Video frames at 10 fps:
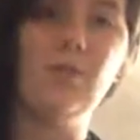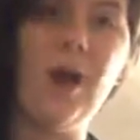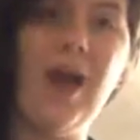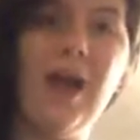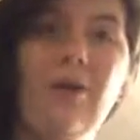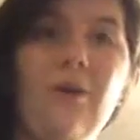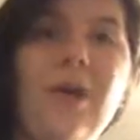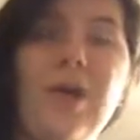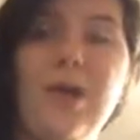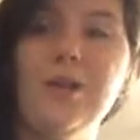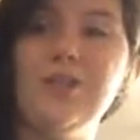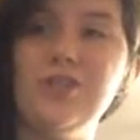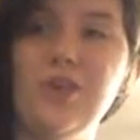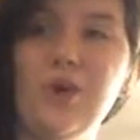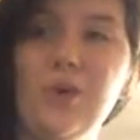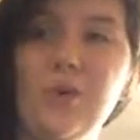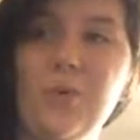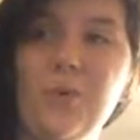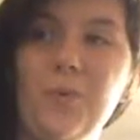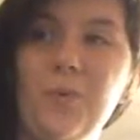in a while.
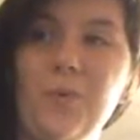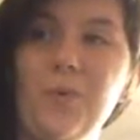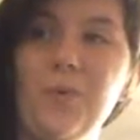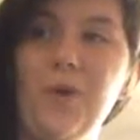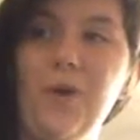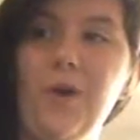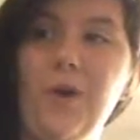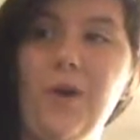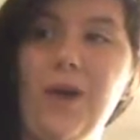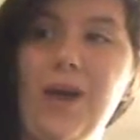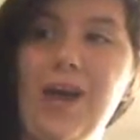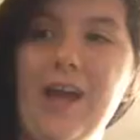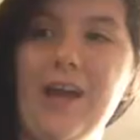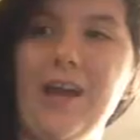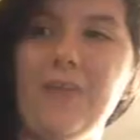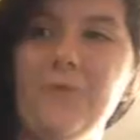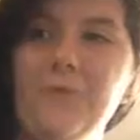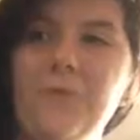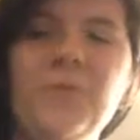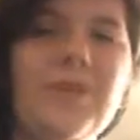So, I
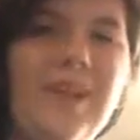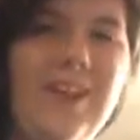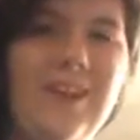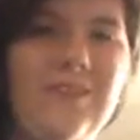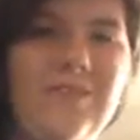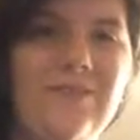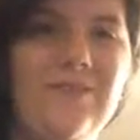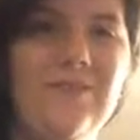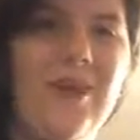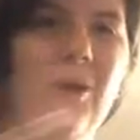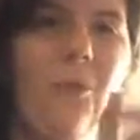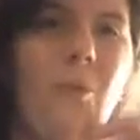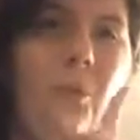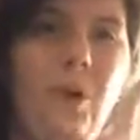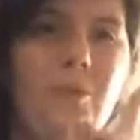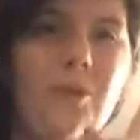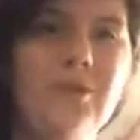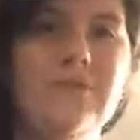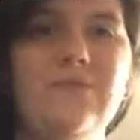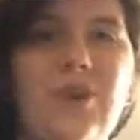would really love that one
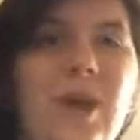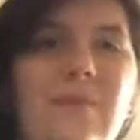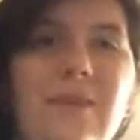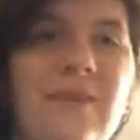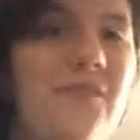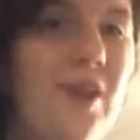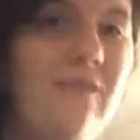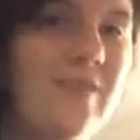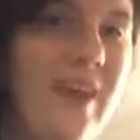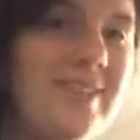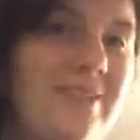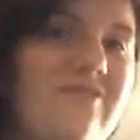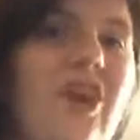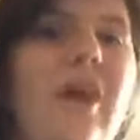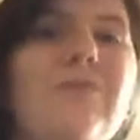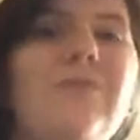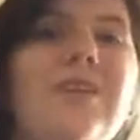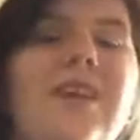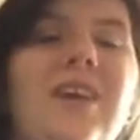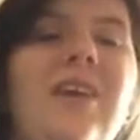more subscriber. If you have not subscribe to
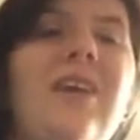me,